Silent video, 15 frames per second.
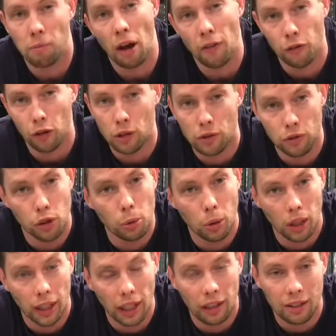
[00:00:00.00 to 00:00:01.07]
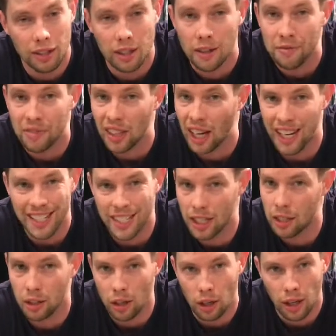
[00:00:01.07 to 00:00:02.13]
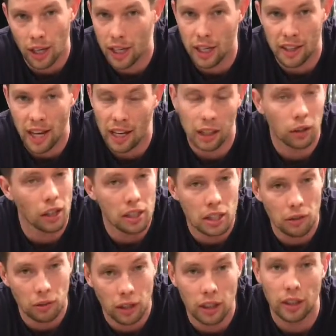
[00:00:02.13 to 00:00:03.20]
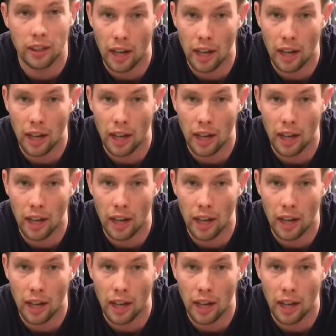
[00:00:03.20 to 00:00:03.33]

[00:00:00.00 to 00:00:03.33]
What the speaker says: My first few workouts, I didn't hit it that aggressively.